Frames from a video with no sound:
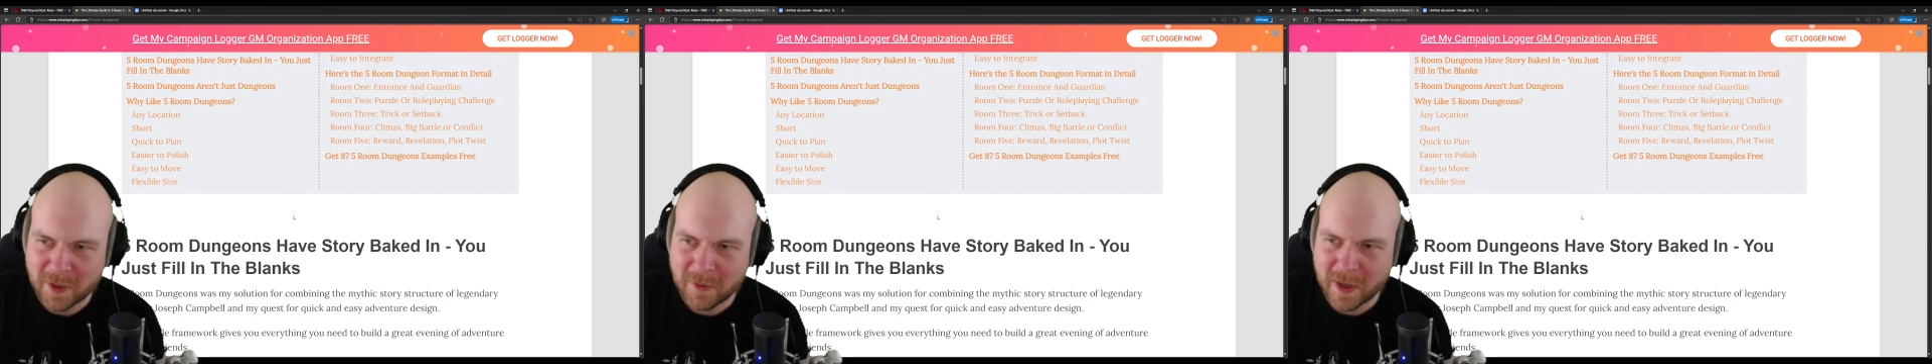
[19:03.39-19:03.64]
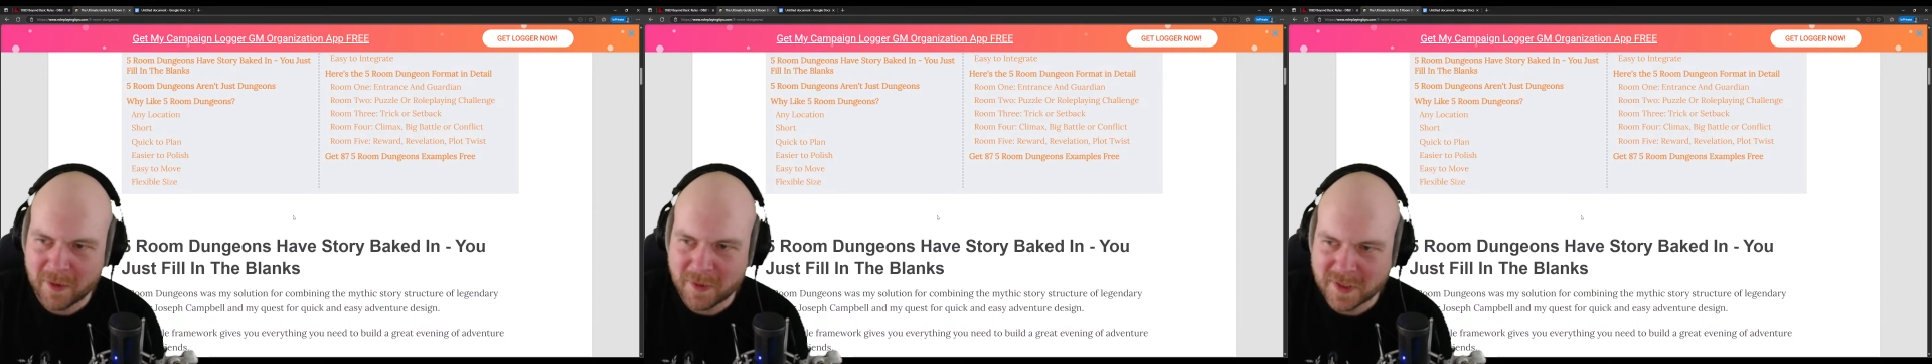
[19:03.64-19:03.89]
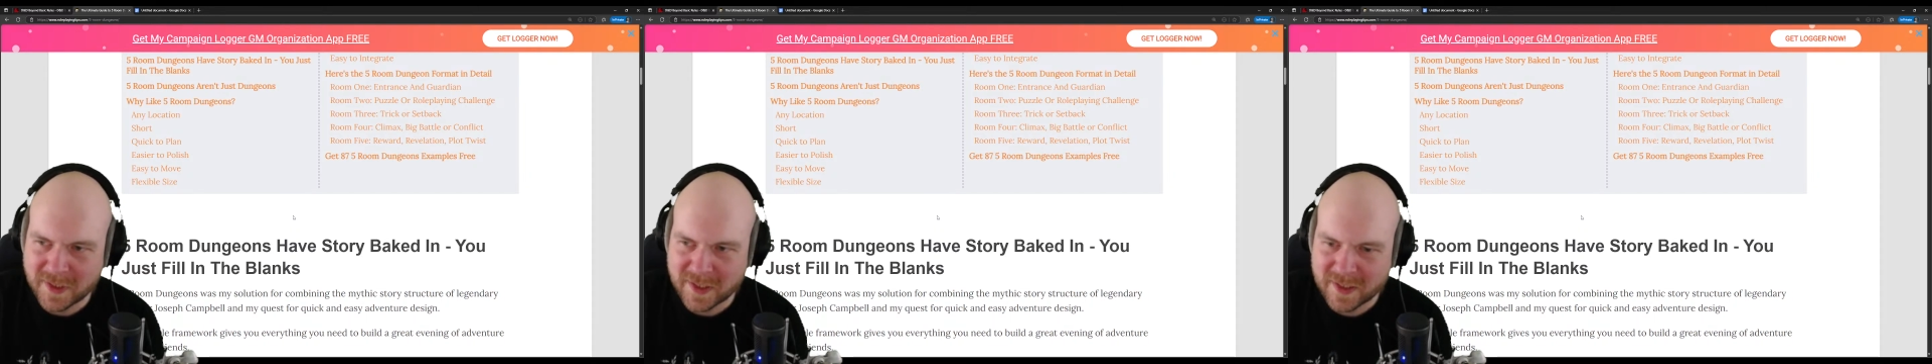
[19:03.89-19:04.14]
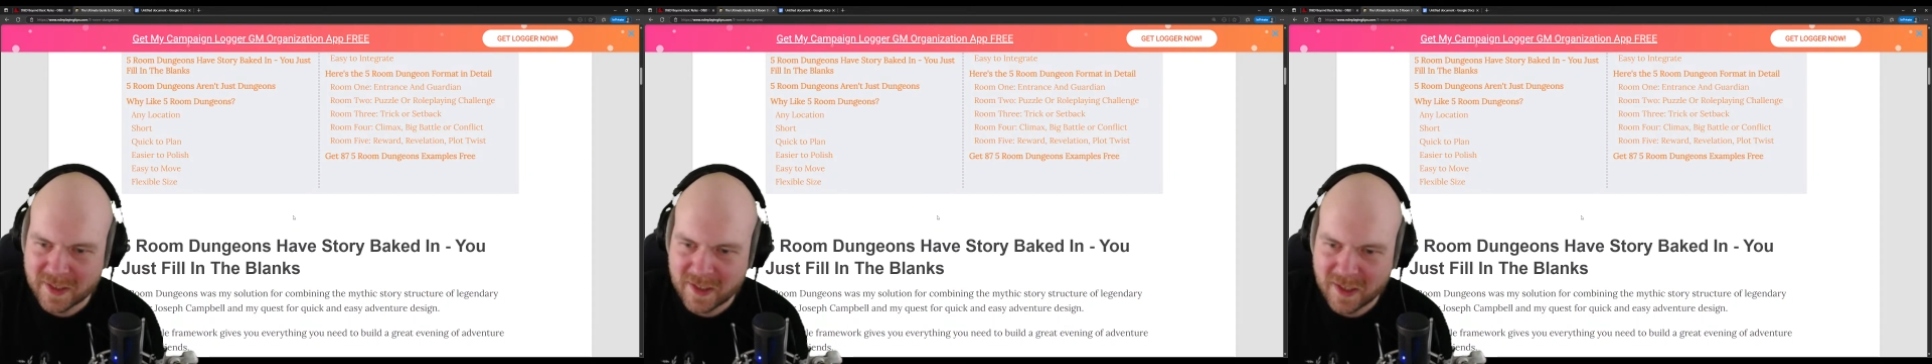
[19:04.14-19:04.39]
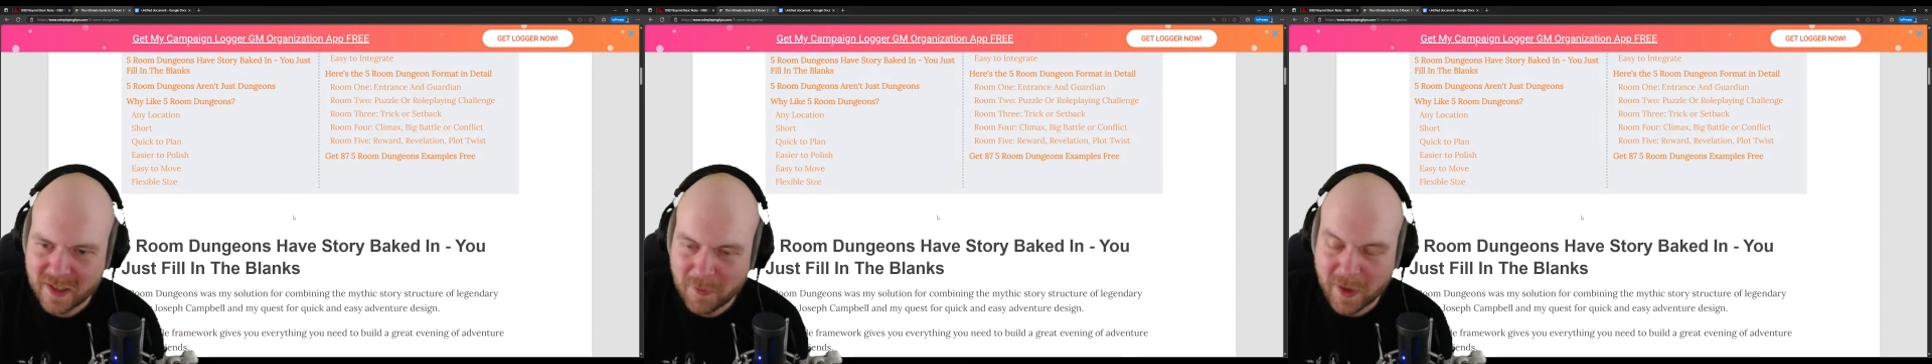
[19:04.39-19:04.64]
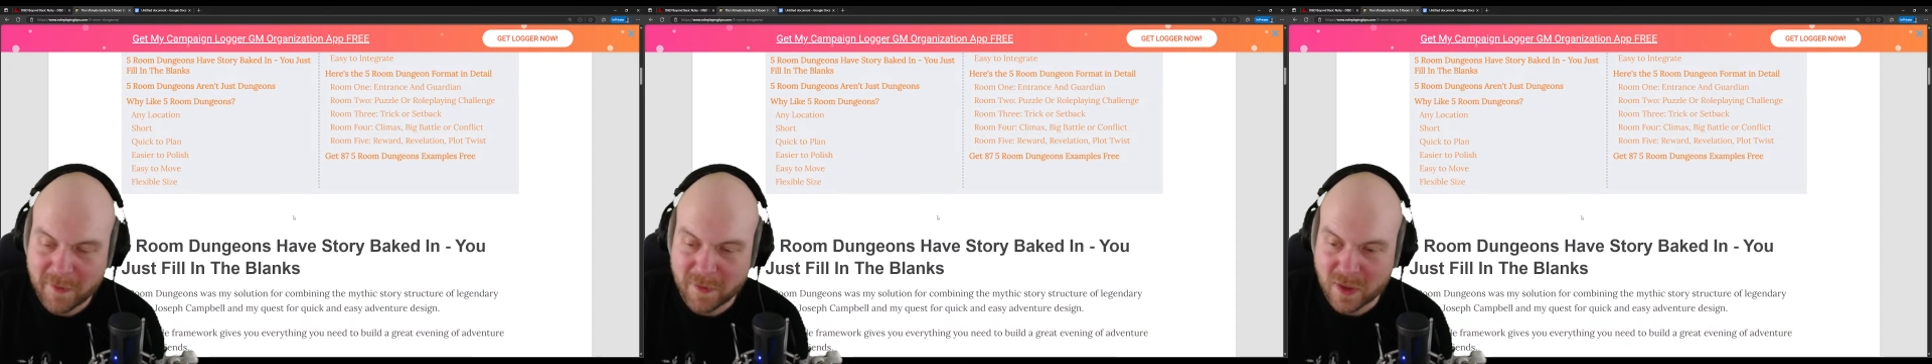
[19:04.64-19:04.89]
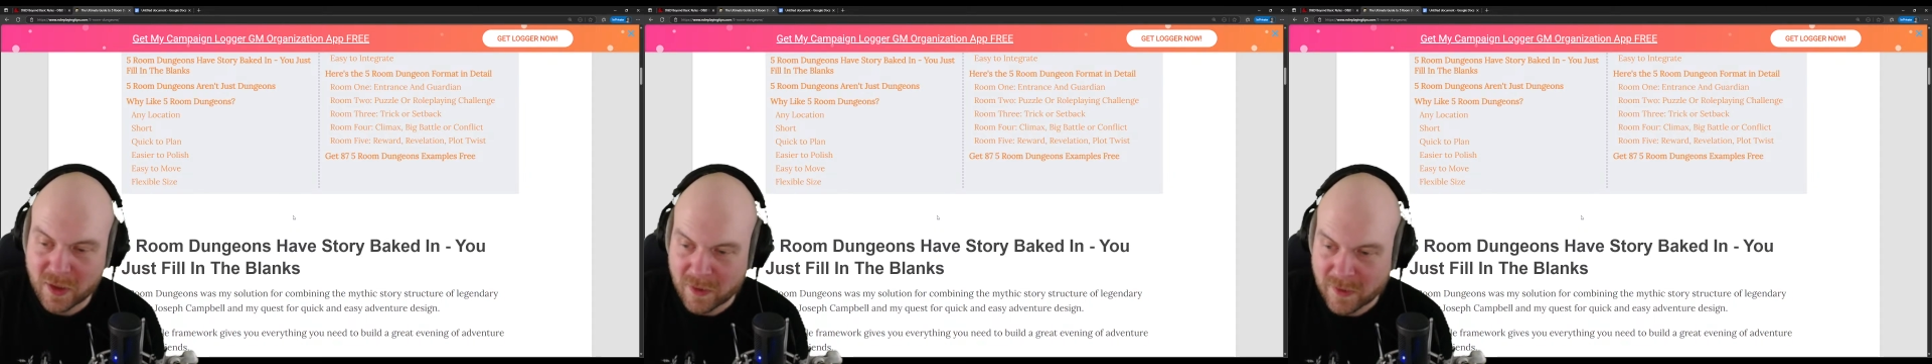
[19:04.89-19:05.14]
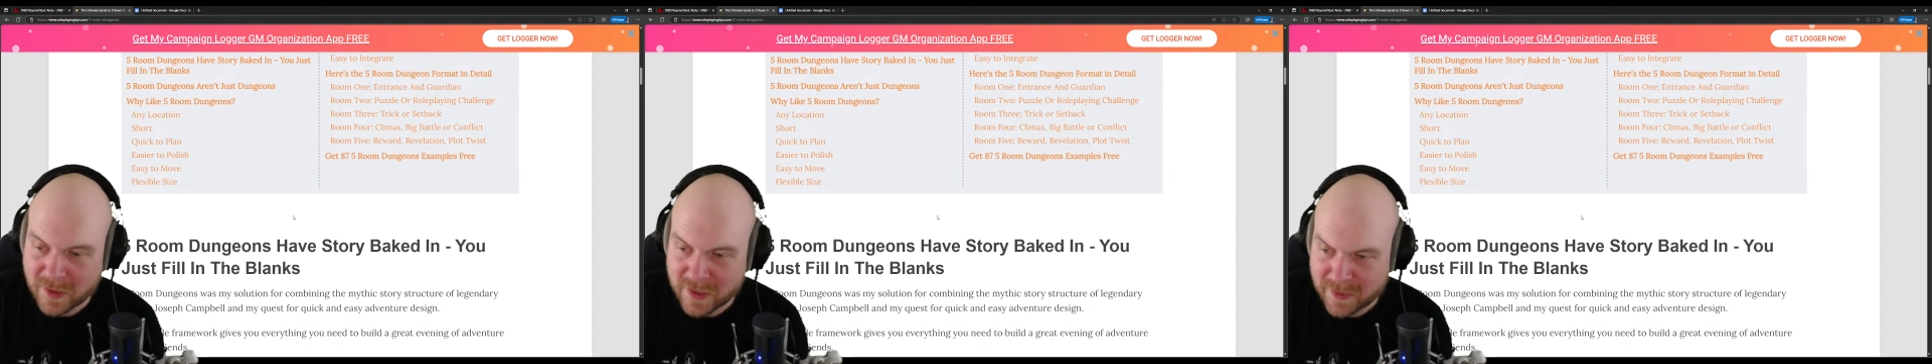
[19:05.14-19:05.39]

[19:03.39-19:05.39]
what I've learned.